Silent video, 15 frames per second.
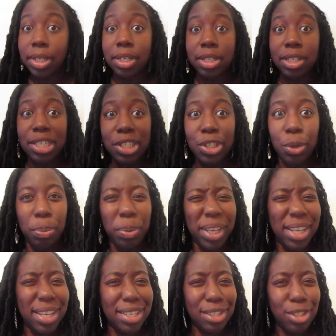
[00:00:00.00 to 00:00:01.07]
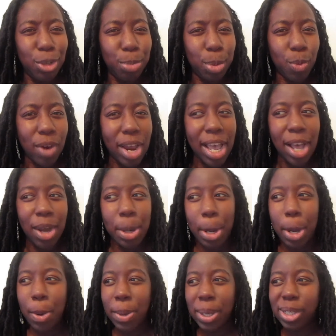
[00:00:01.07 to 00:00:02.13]
snoopy, snoop around,
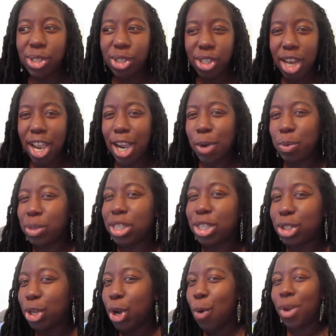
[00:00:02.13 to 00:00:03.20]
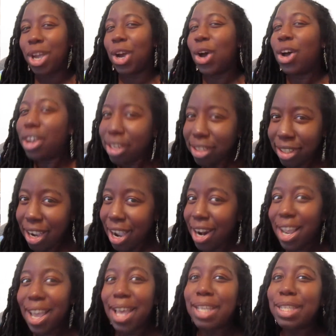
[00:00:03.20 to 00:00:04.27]
always check what's going on kind
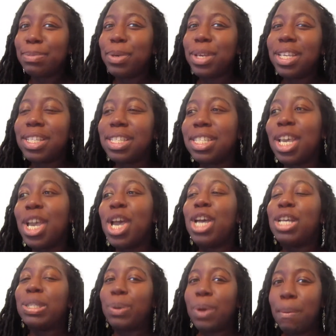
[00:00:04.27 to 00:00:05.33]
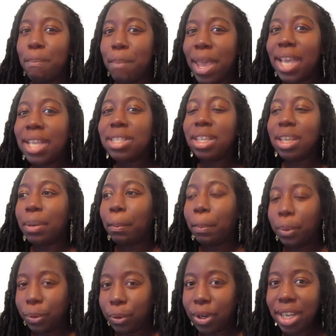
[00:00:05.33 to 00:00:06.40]
of husbands. So it makes it
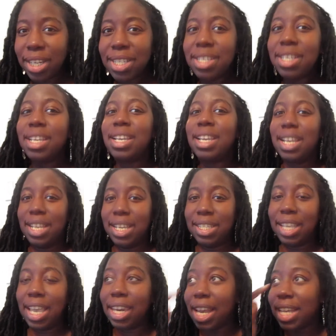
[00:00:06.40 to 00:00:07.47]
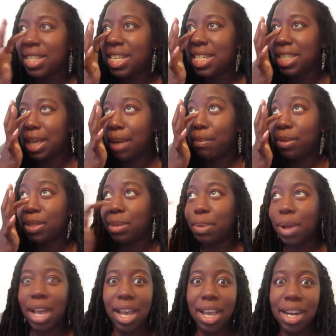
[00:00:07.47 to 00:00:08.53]
pretty easy unless he stumbles
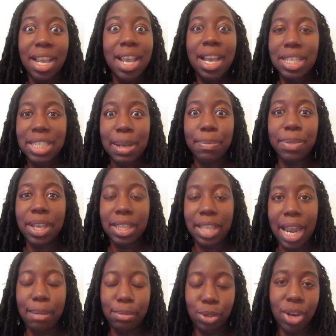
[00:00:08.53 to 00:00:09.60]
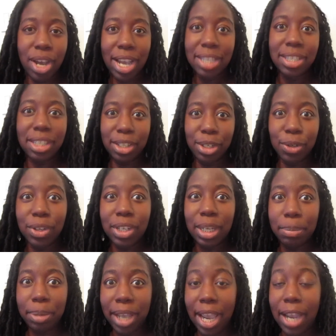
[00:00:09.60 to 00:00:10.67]
upon something that I'm trying to literally
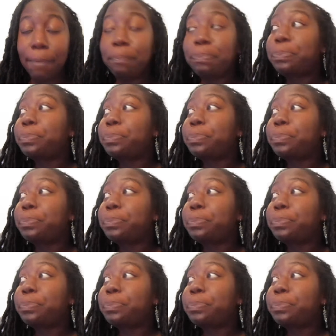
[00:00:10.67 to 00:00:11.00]
plan.